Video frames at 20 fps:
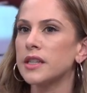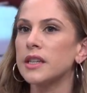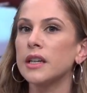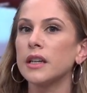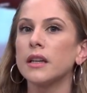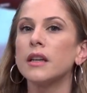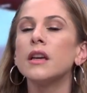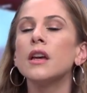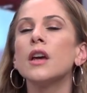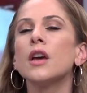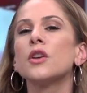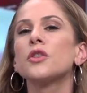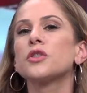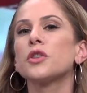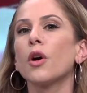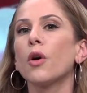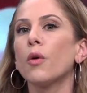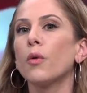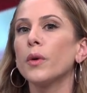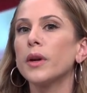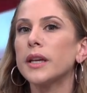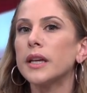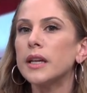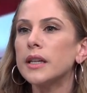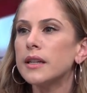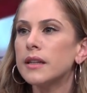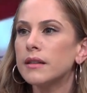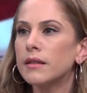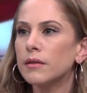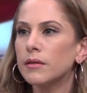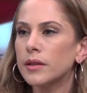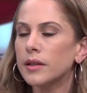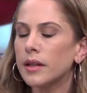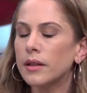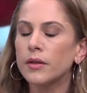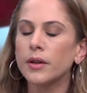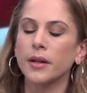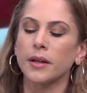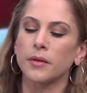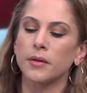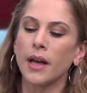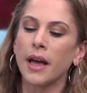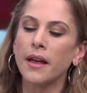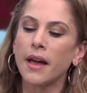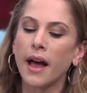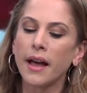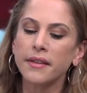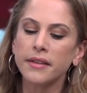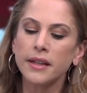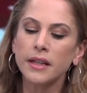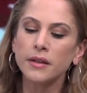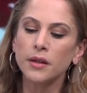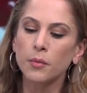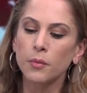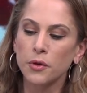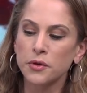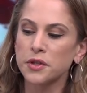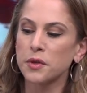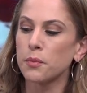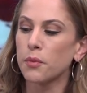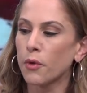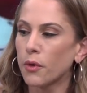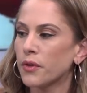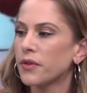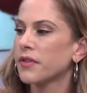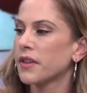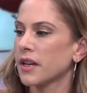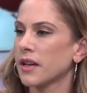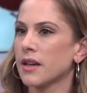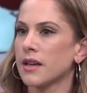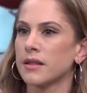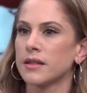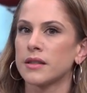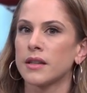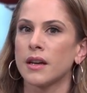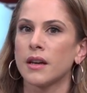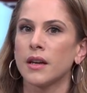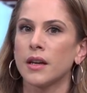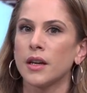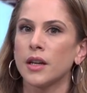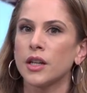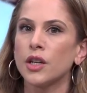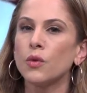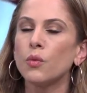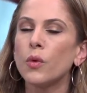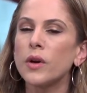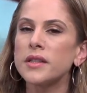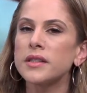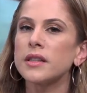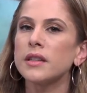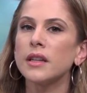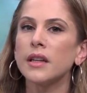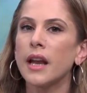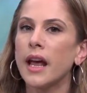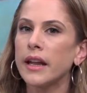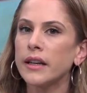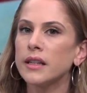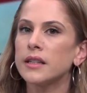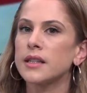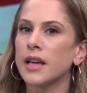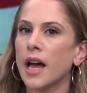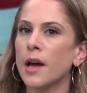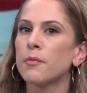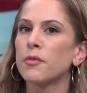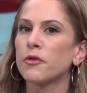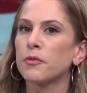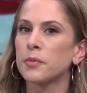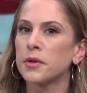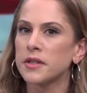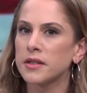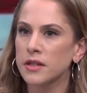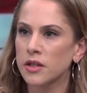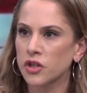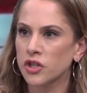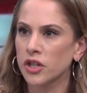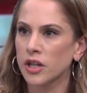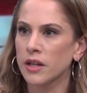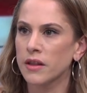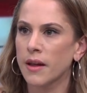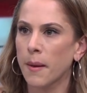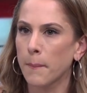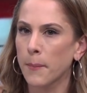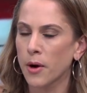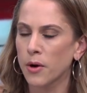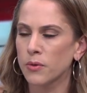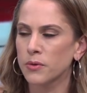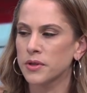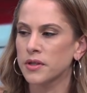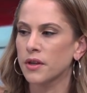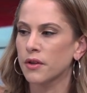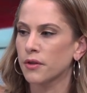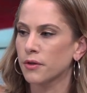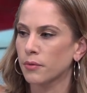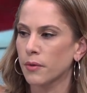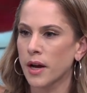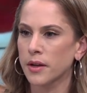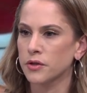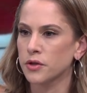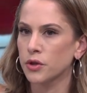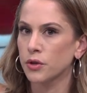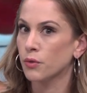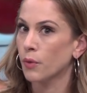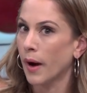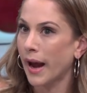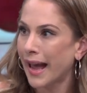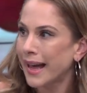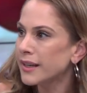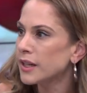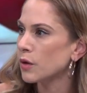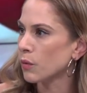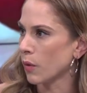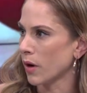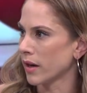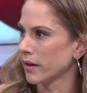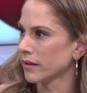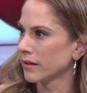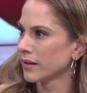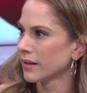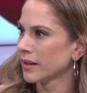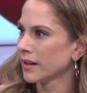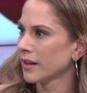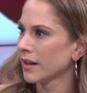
seen, so he didn't look. I, I think the most important thing is he wasn't in any type of position that posed a threat to anyone.